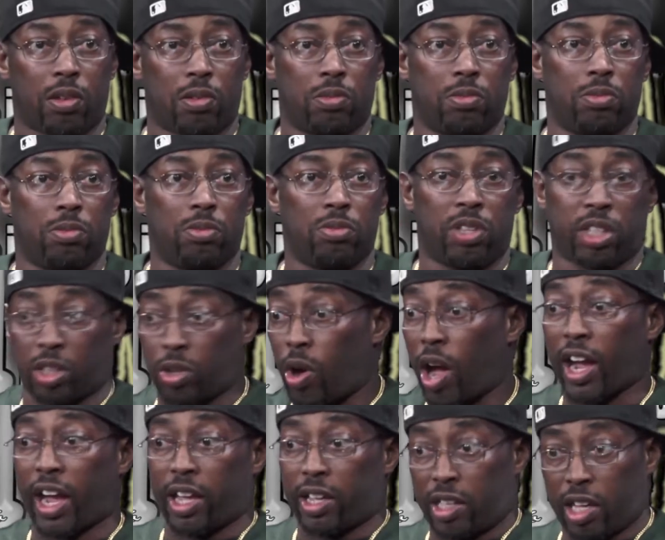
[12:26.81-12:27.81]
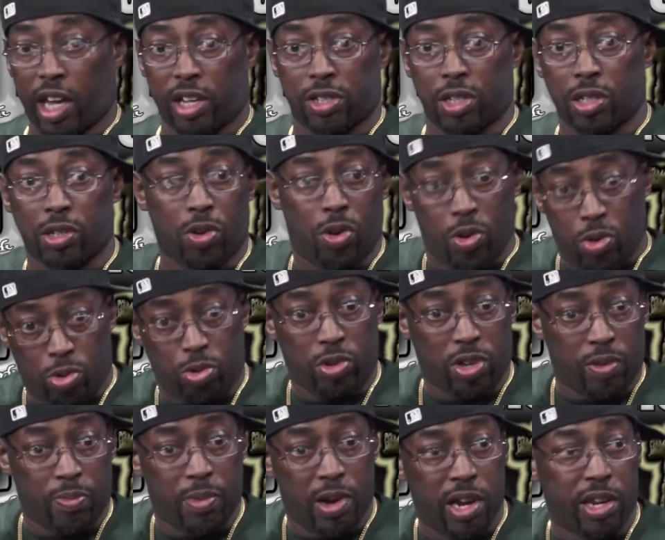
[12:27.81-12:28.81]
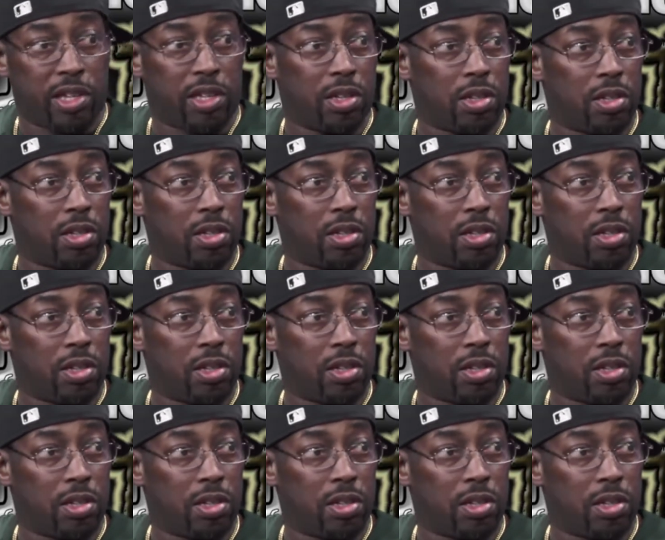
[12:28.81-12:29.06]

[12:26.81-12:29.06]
Like, yo, I got gas. I was like, oh, you get money.